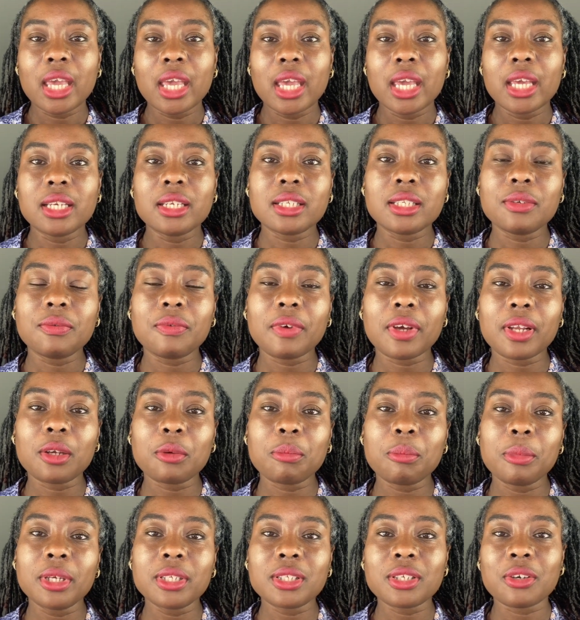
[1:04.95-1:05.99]
In the
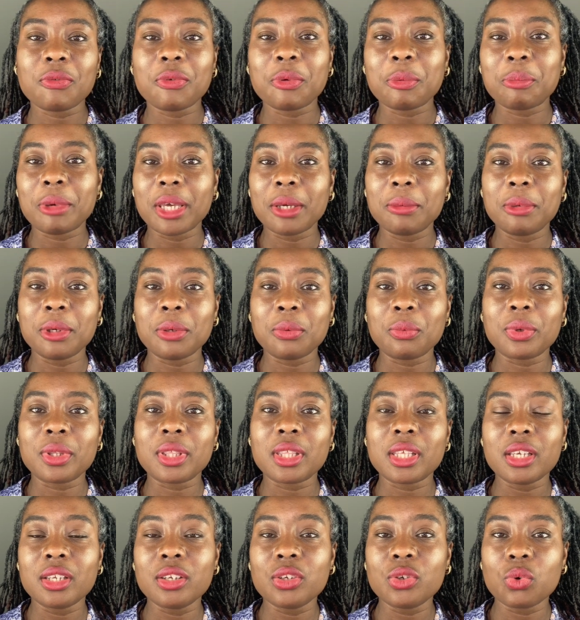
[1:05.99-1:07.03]
development of a baby
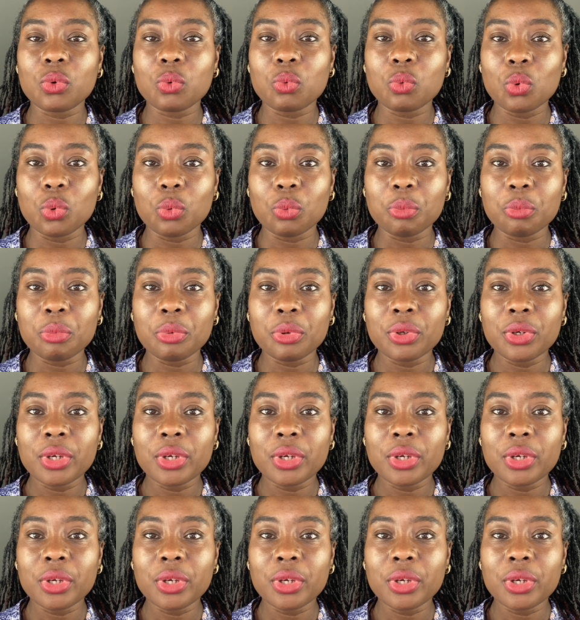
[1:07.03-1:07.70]
within the womb,